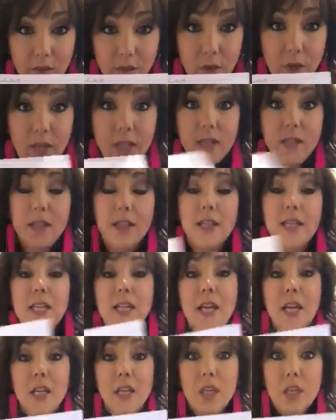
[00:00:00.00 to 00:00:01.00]
the front,
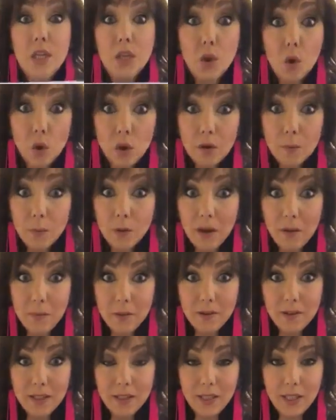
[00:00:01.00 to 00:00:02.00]
your
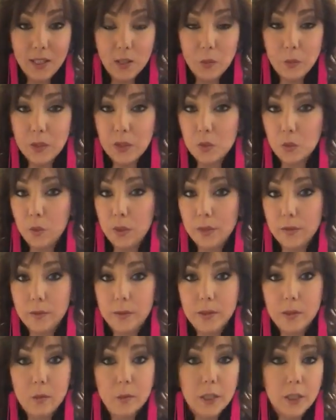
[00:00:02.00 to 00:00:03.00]
primary language, whether
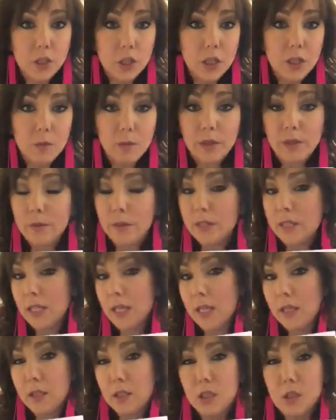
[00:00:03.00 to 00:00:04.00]
it's Russian, whether it's
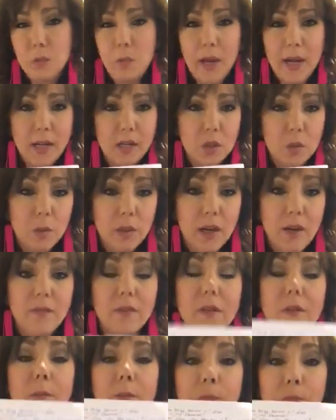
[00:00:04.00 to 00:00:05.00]
English, Spanish,
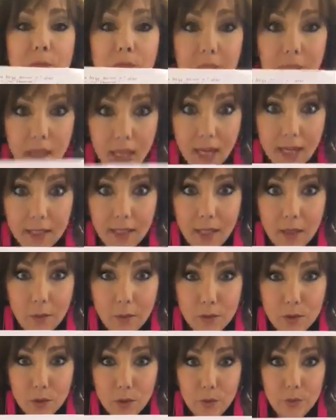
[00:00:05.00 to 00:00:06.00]
whatever, that
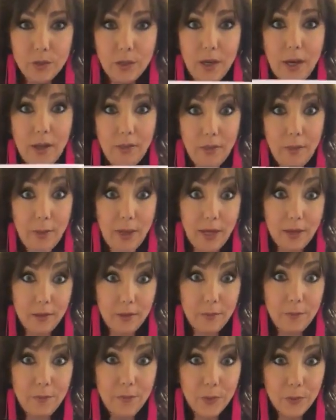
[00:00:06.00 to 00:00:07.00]
language goes on the back,
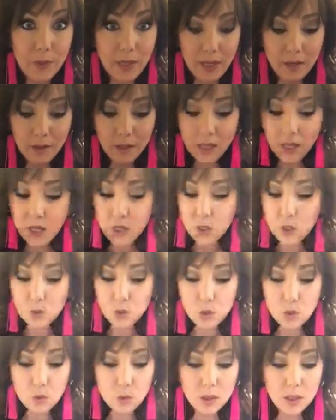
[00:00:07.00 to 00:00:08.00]
okay?
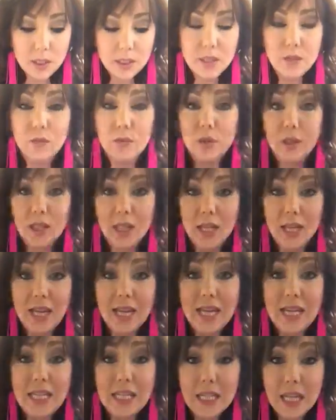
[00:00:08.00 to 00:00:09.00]
You do this for the
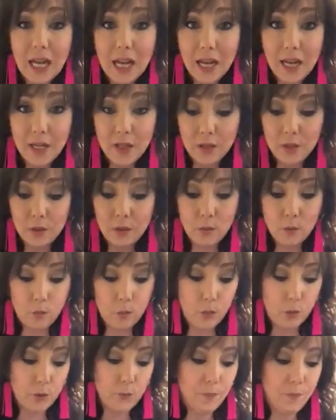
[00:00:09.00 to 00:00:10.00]
entire
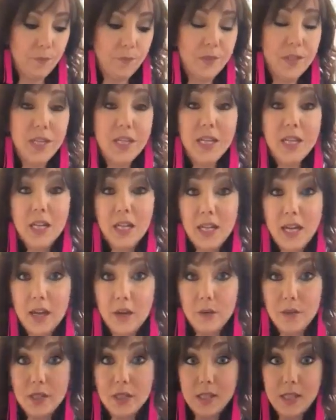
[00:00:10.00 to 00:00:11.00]
role.
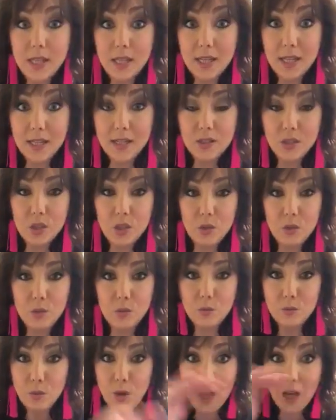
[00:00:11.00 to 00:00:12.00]
Now, to take it
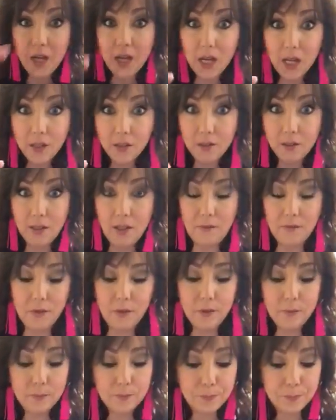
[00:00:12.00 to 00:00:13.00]
to another
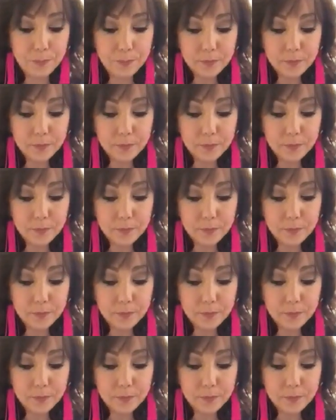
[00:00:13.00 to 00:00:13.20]
level,